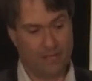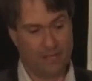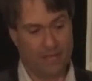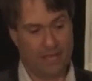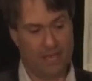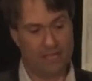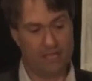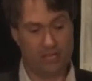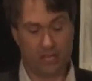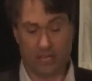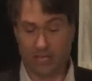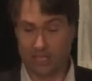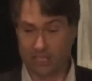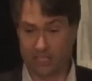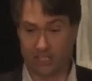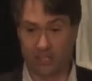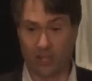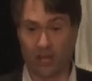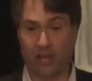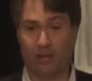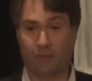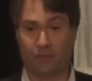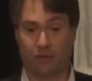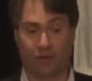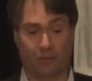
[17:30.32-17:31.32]
and you've got to
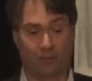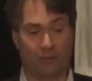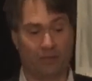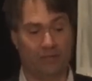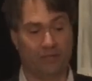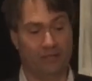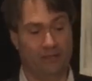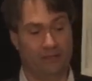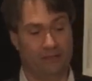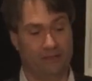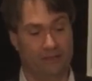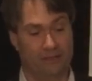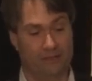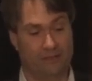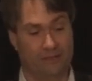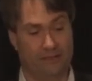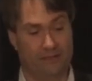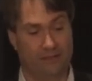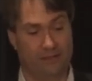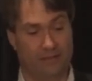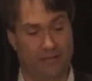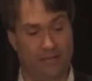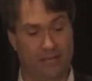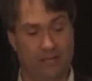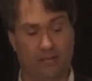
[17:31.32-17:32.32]
design it properly,
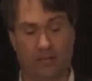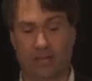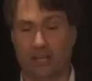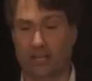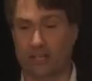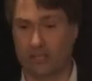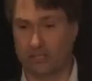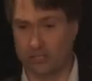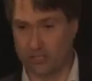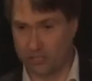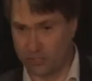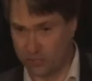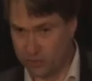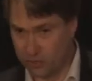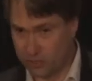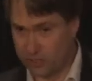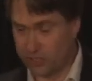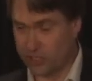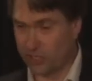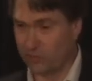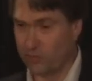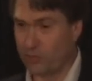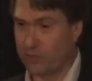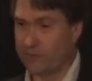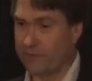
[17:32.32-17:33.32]
and you've got to use good
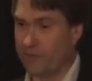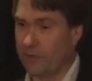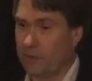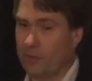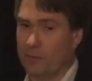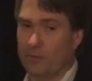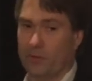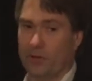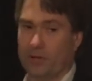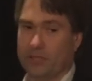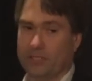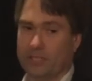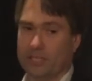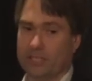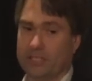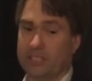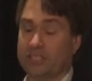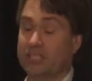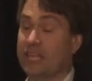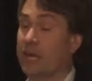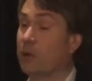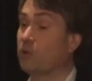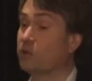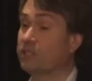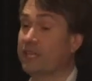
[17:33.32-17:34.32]
software development
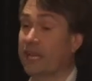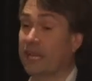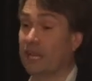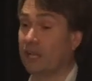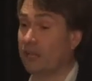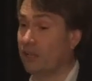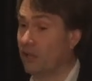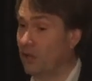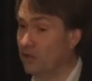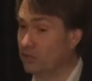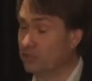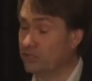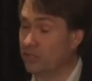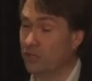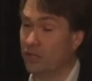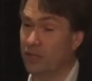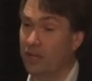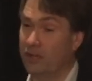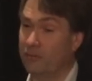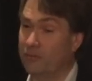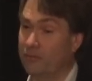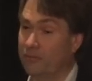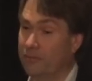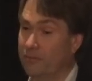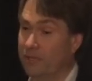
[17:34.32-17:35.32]
processes, and it will take a long
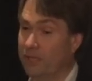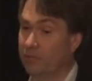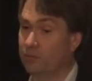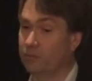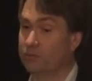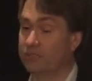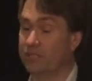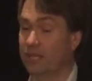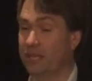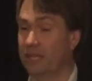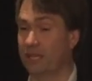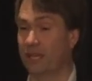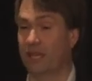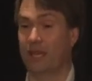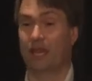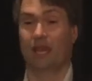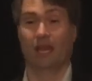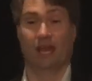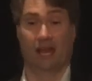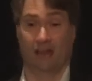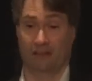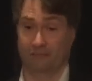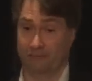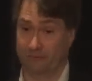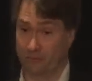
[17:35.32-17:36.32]
time. It will take
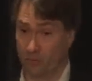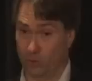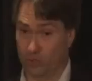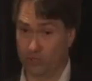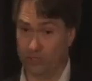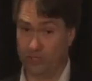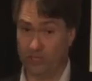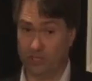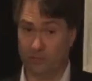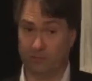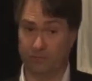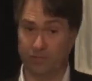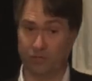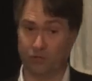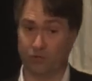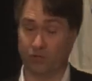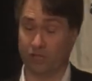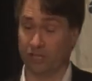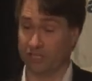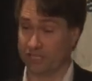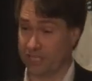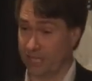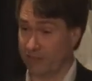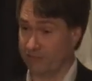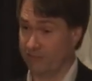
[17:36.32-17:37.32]
a fortune to build, and
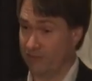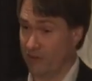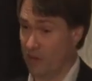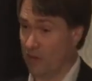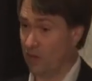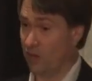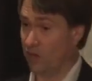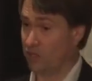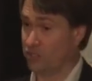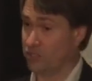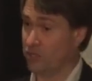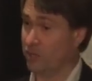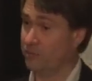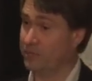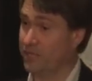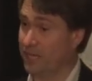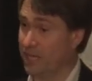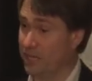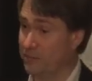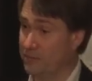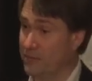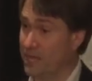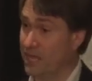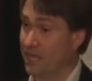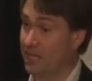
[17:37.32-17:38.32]
it'll take a very long time to get
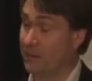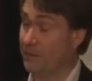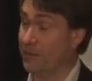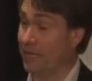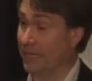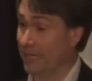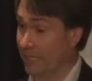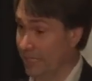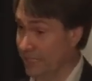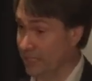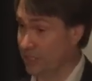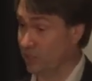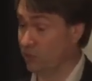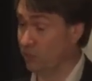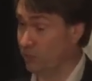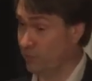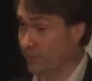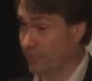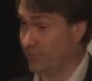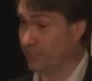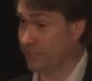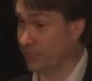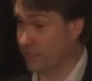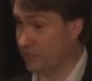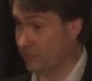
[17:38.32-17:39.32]
to market, but at least it will
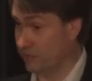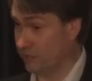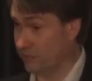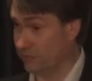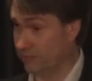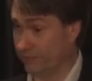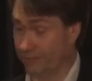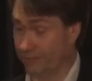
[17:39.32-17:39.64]
be secure.